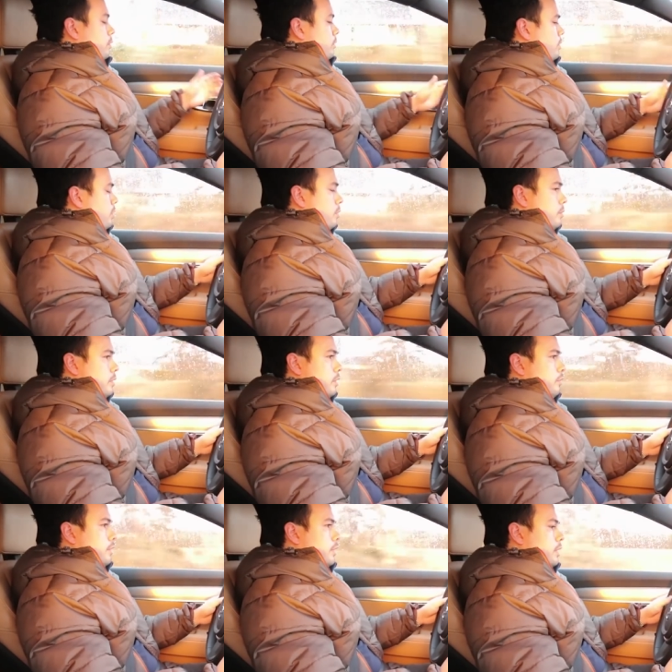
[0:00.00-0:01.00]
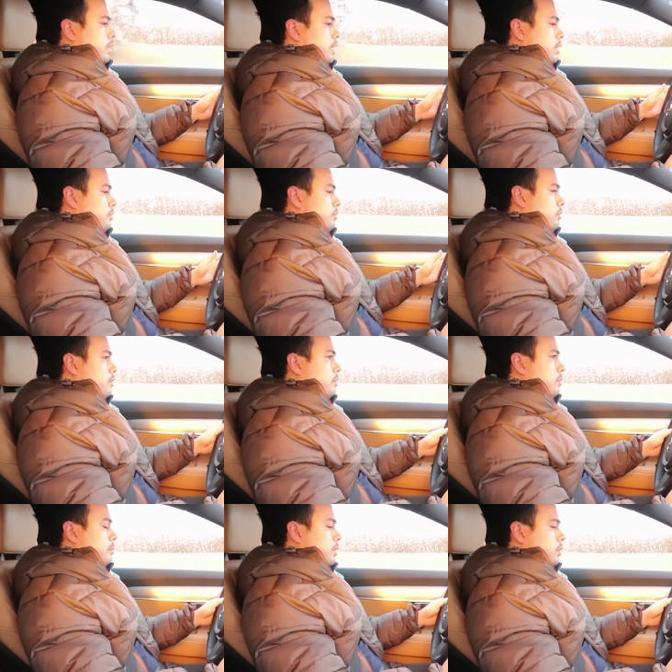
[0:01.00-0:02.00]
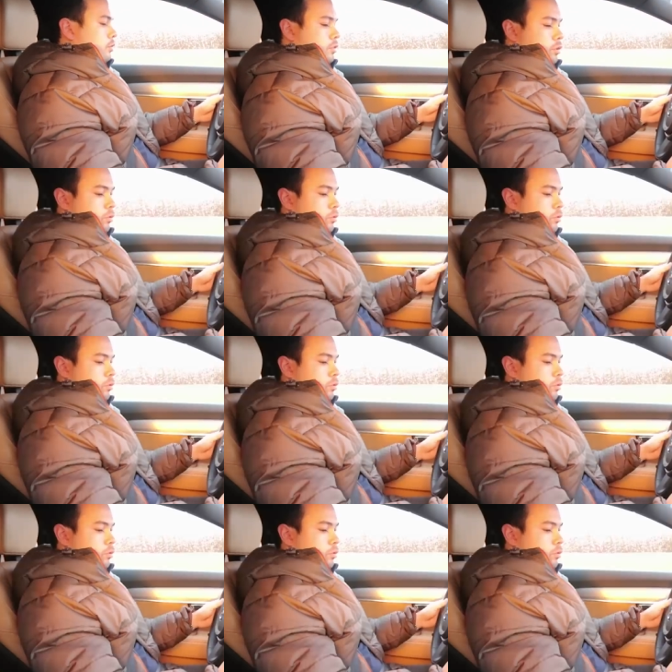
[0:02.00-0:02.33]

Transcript: No, disengaged because of the